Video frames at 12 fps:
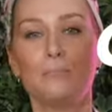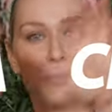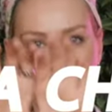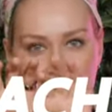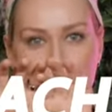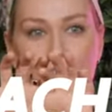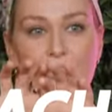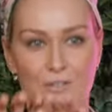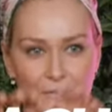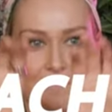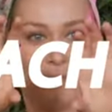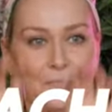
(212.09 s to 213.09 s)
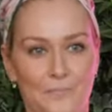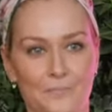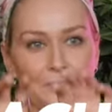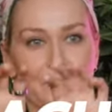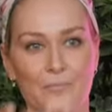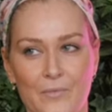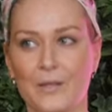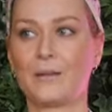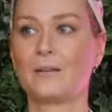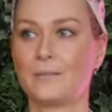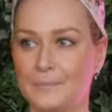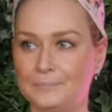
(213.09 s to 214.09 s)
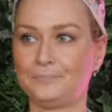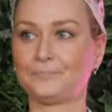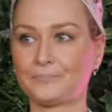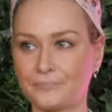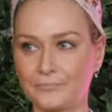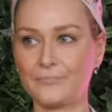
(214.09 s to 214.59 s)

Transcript: Peach. Oh my god, I just vomited it in my mouth.